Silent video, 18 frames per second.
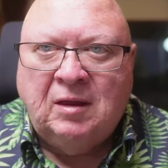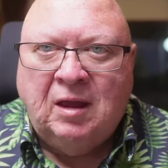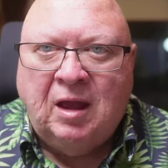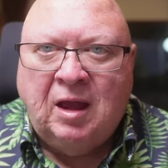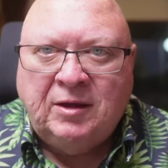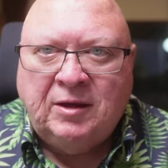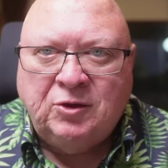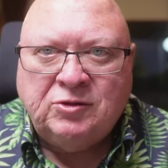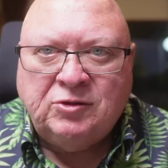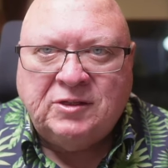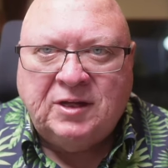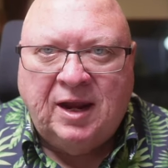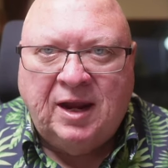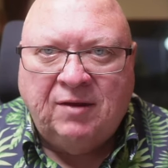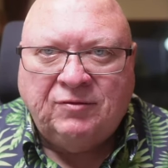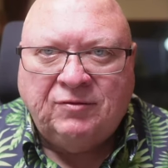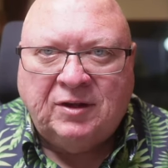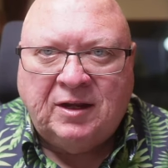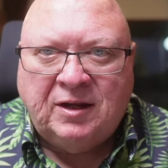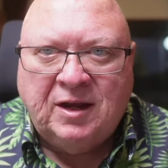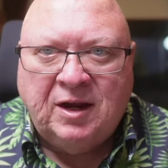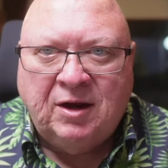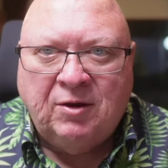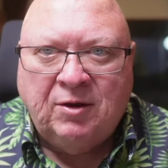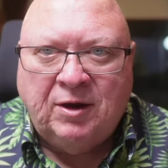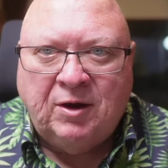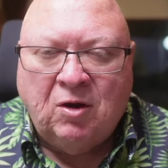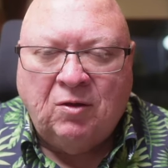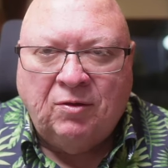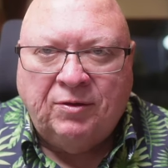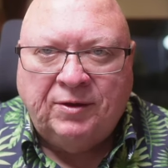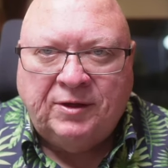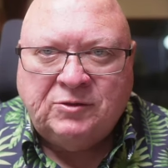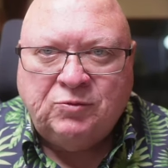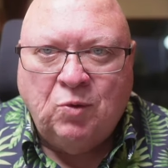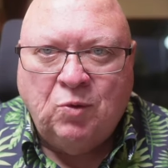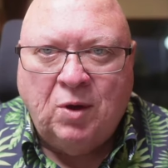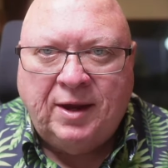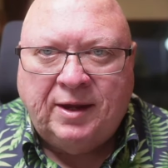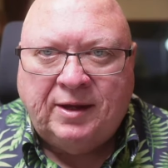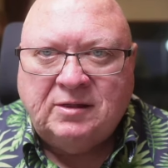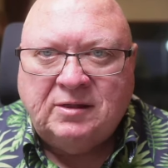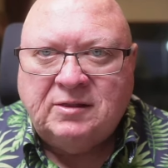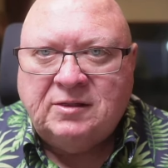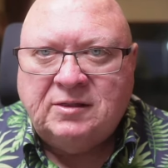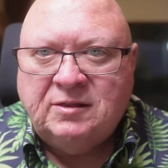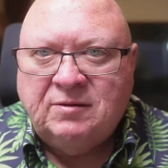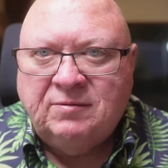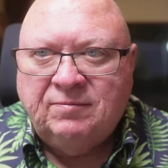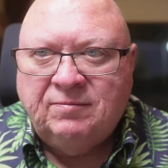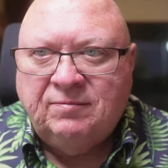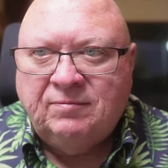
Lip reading: I used to have to carry all these weights.